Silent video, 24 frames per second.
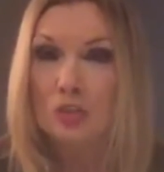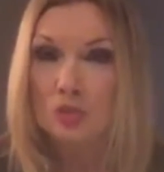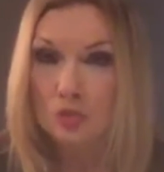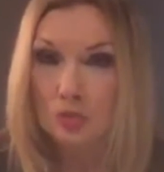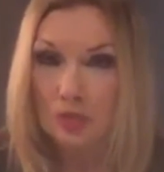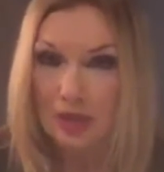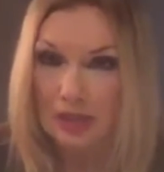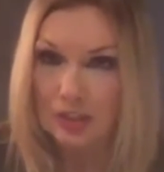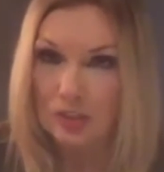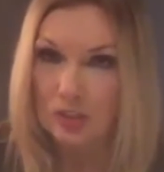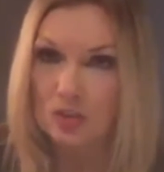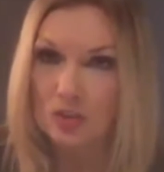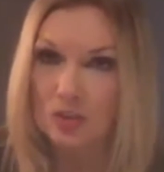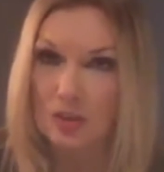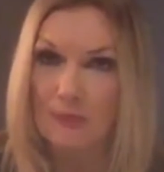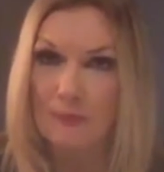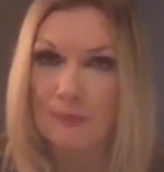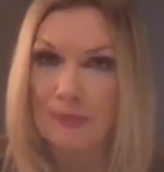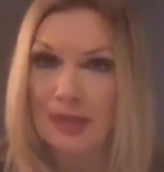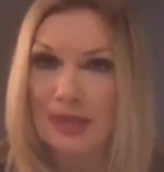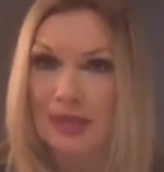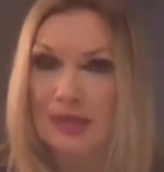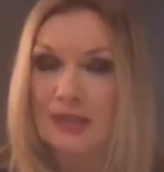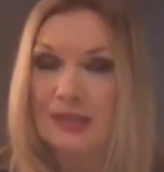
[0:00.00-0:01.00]
tried to
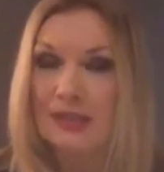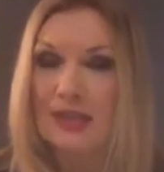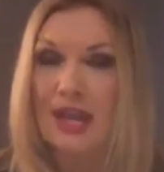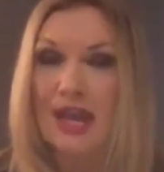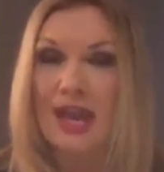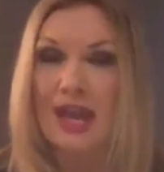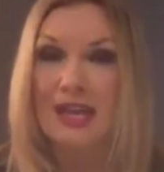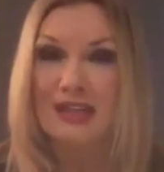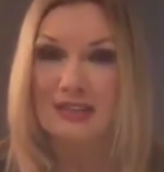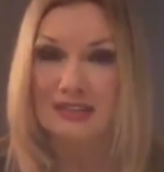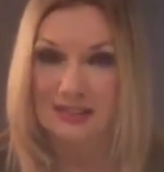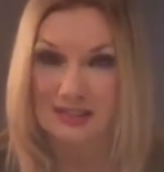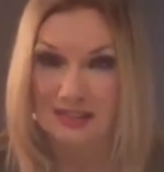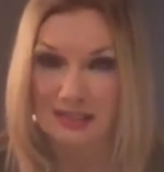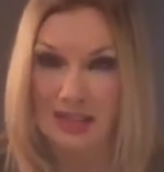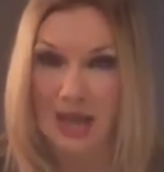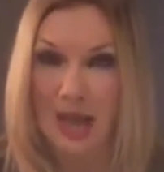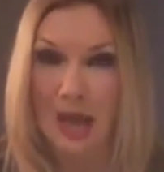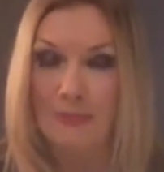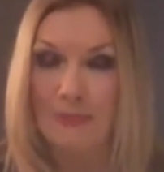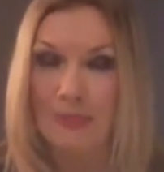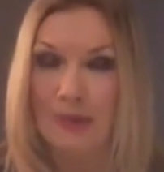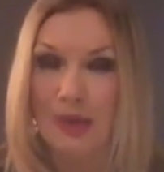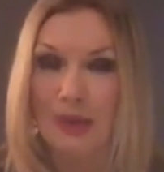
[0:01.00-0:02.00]
jump in and
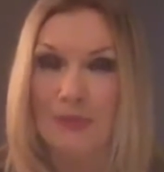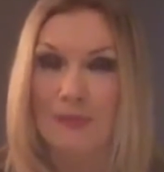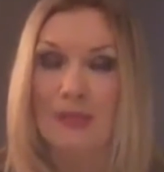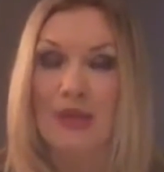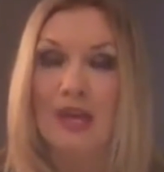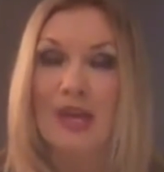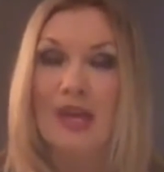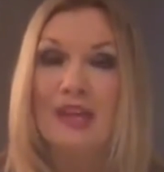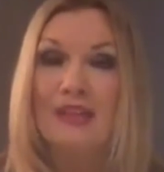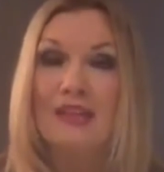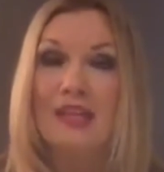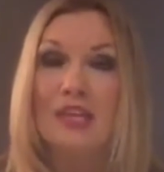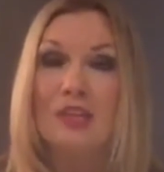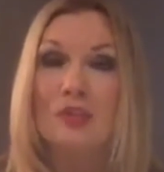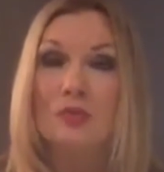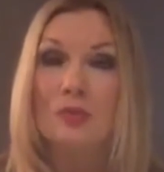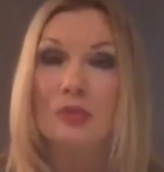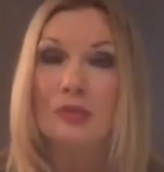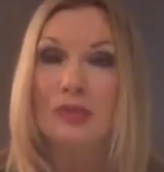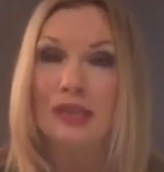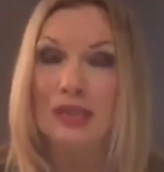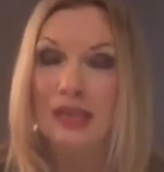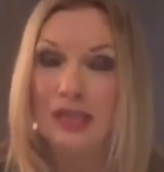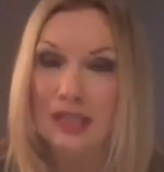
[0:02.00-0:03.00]
stop him. That's
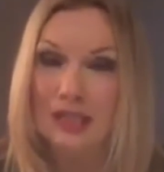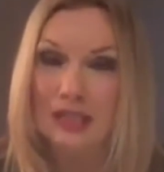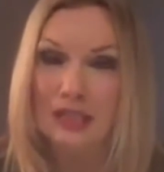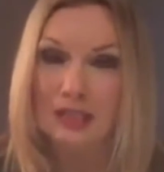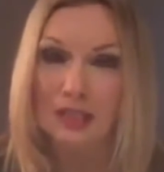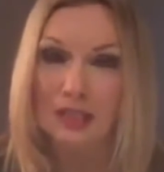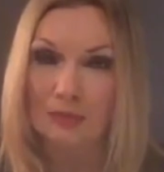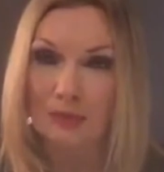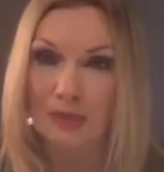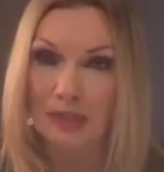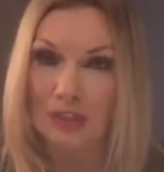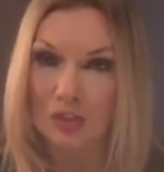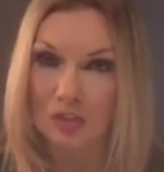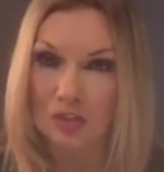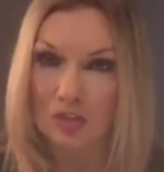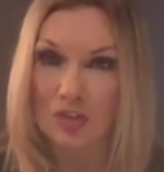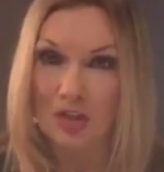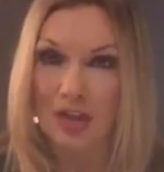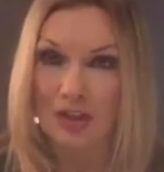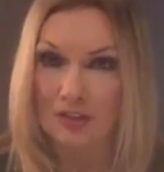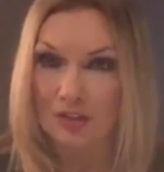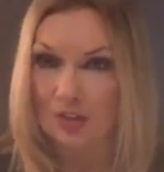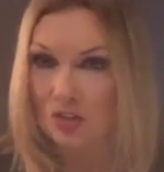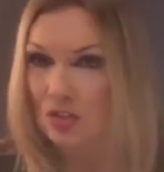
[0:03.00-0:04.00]
when he up getting
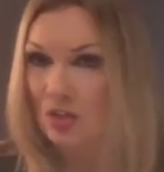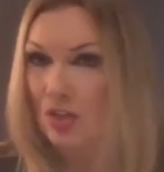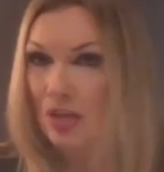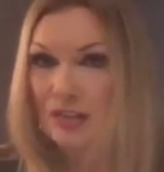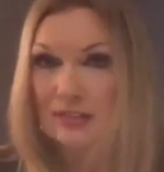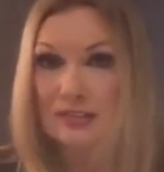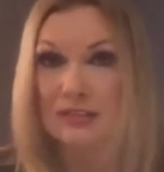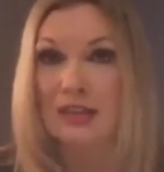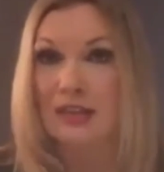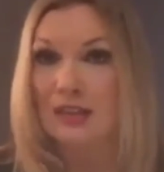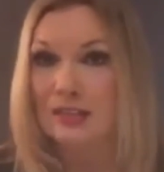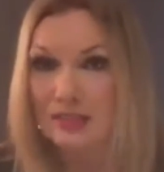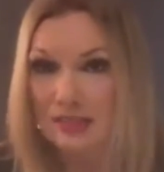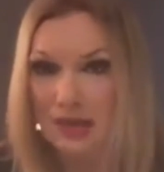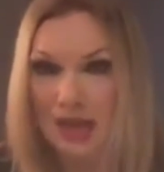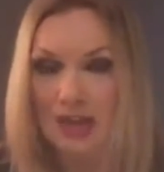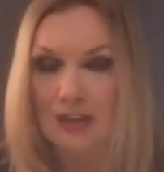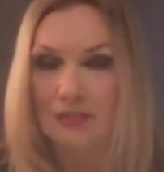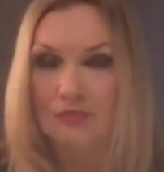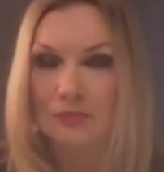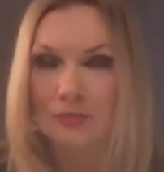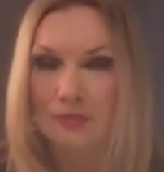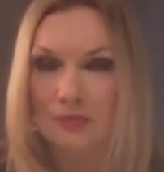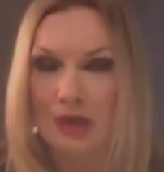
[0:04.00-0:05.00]
shot in the chest and
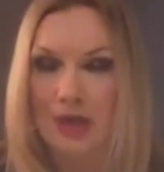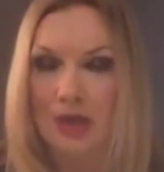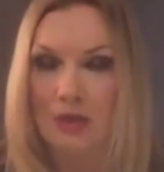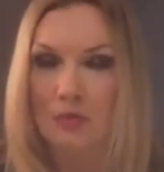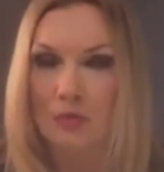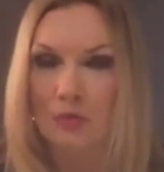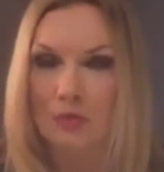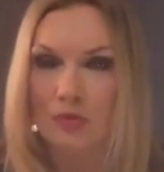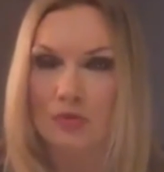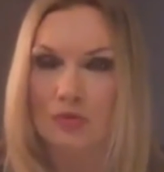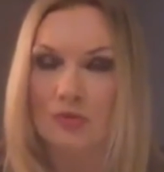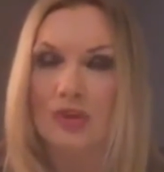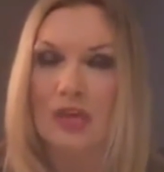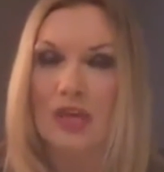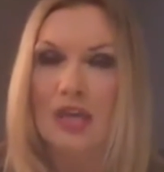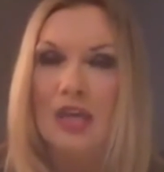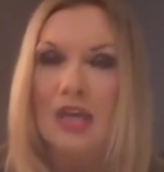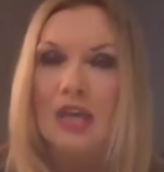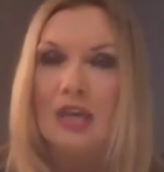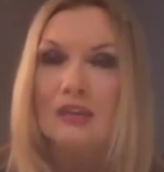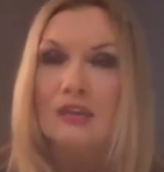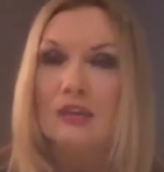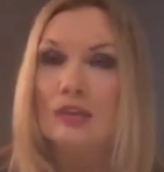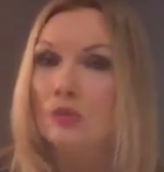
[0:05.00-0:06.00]
died from that wound.
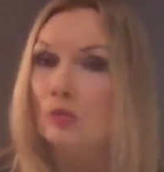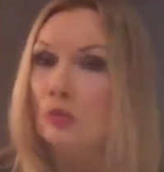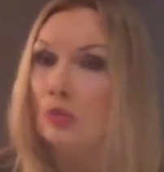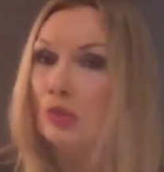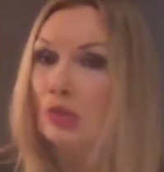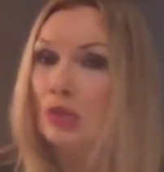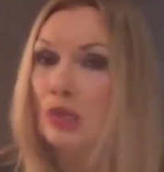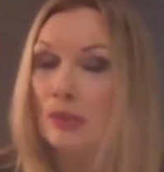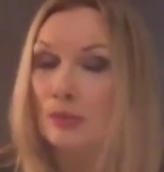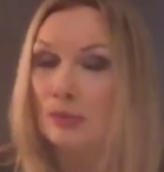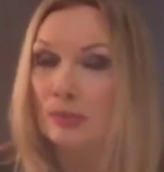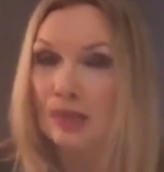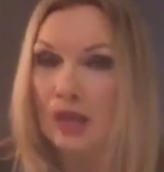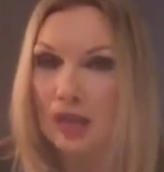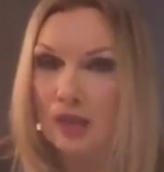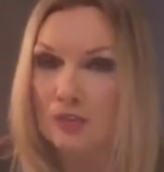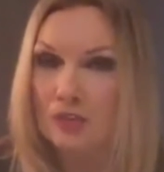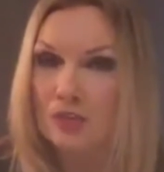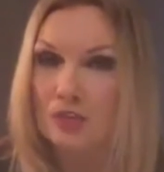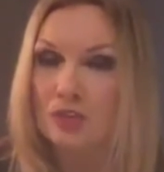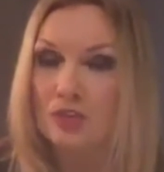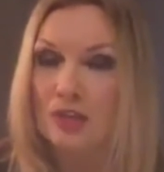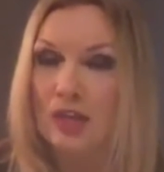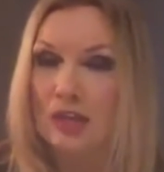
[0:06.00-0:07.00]
Then there were a couple
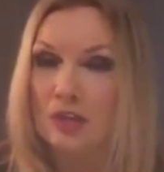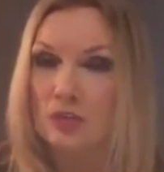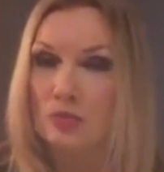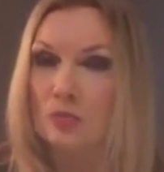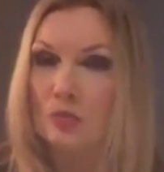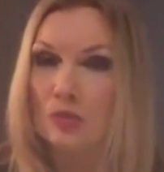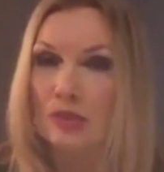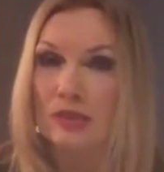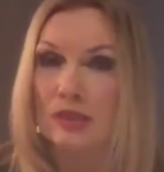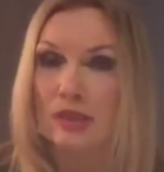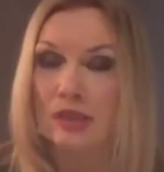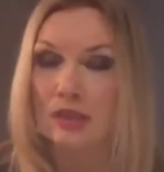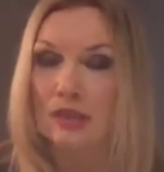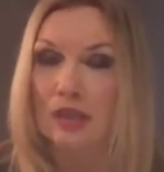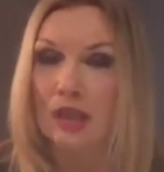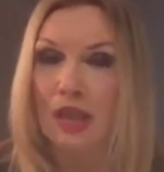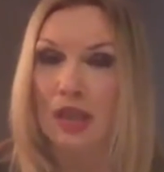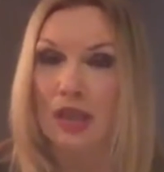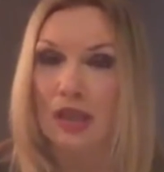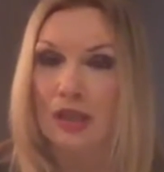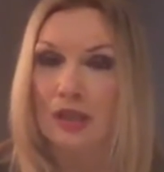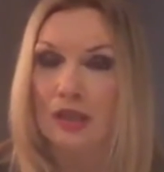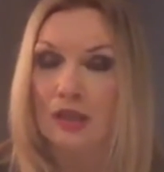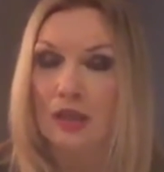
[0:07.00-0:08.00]
other shots. One hit
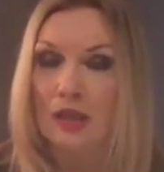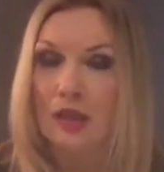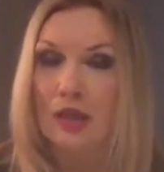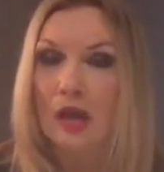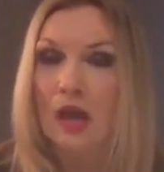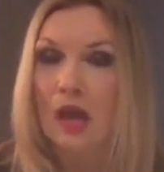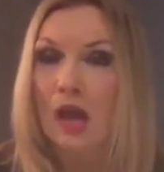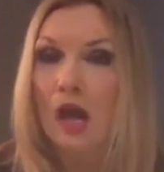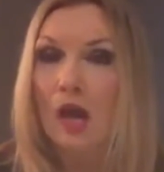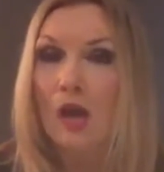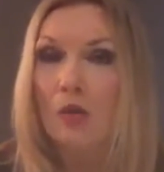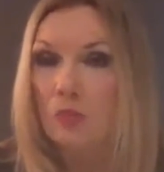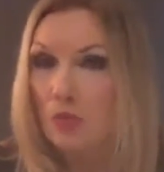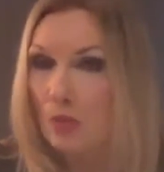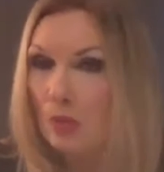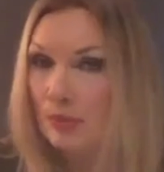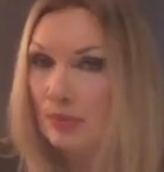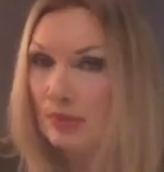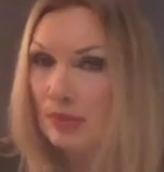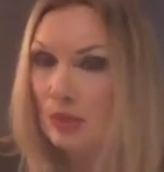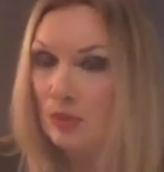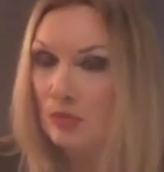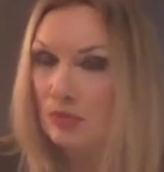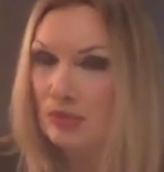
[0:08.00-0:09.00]
a
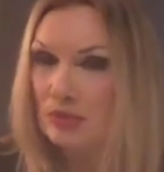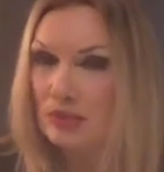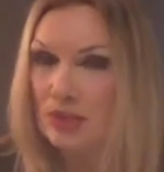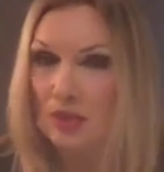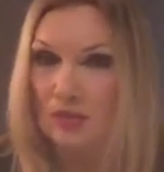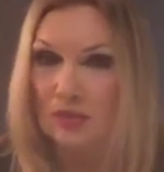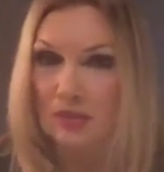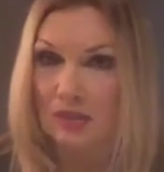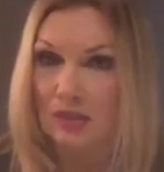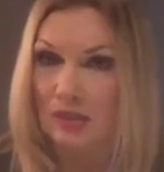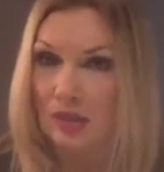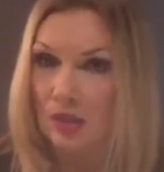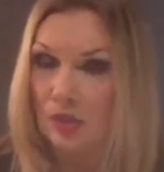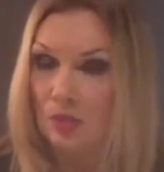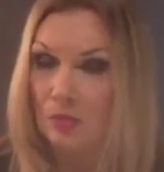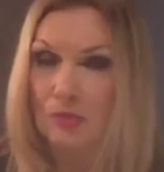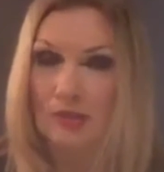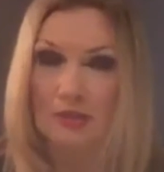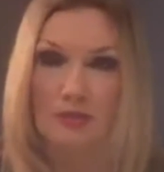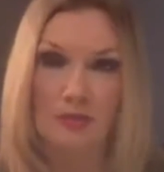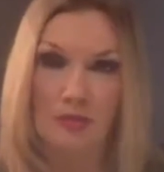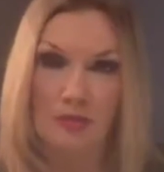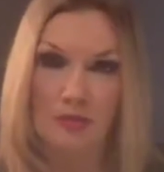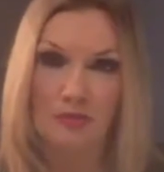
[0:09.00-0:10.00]
woman that was there, and another
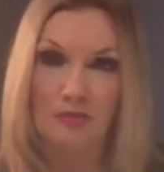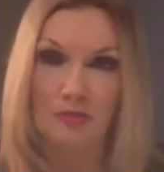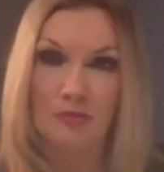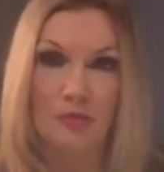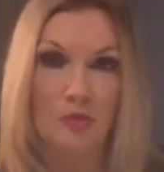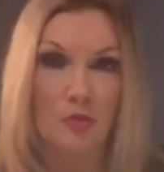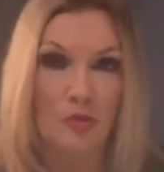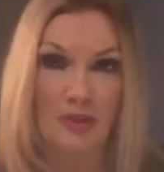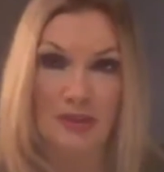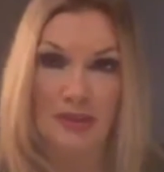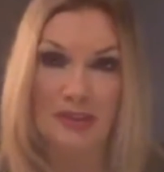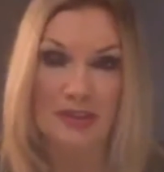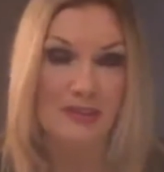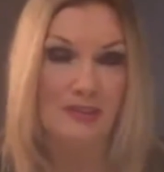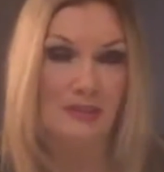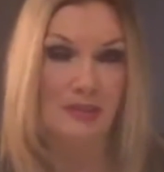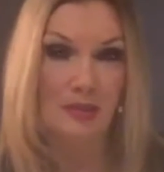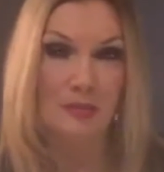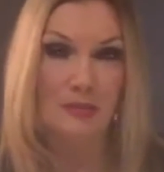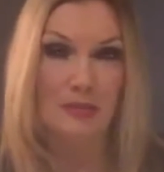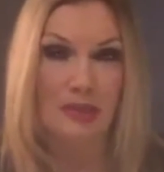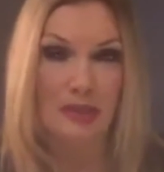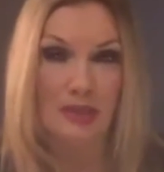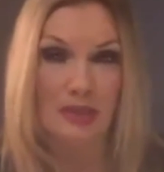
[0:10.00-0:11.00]
went through the floor and hit
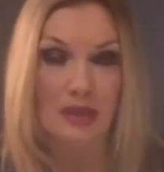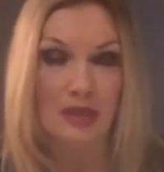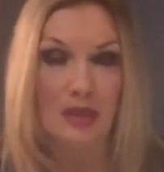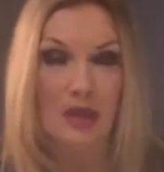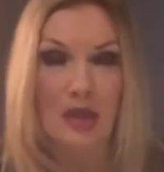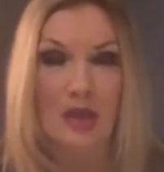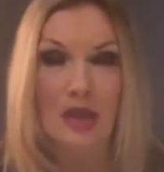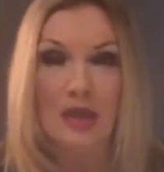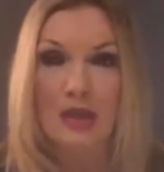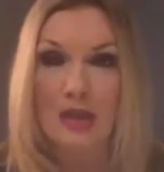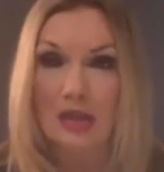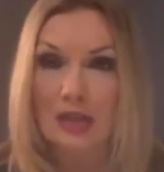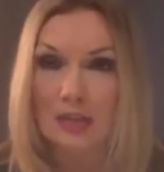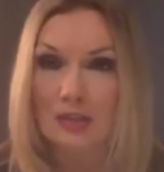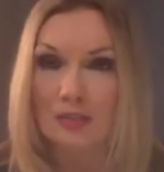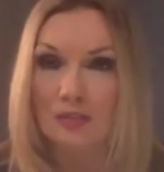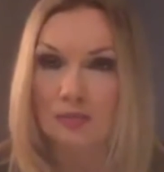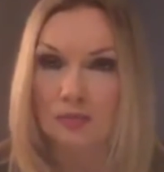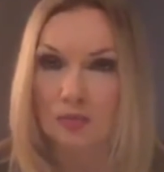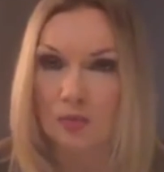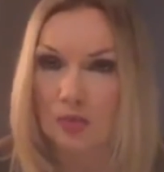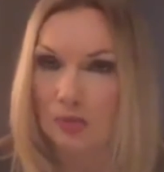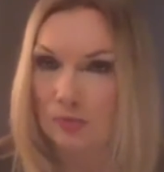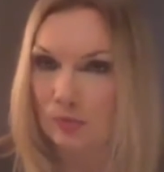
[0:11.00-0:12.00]
somebody in the
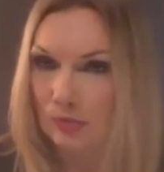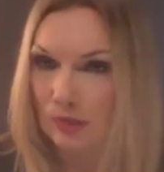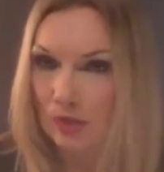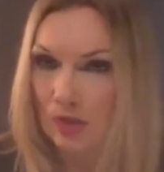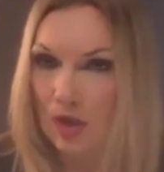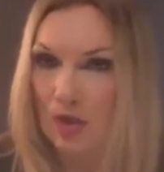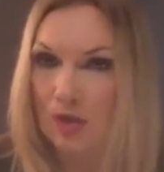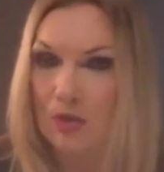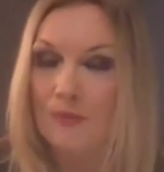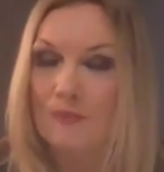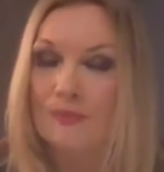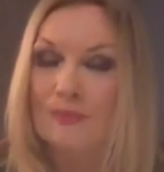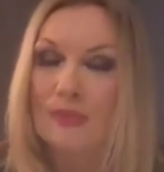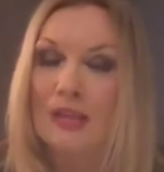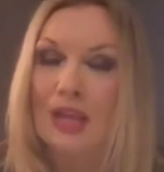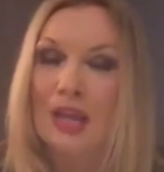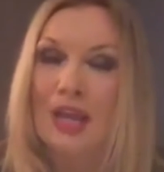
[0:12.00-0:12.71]
floor below.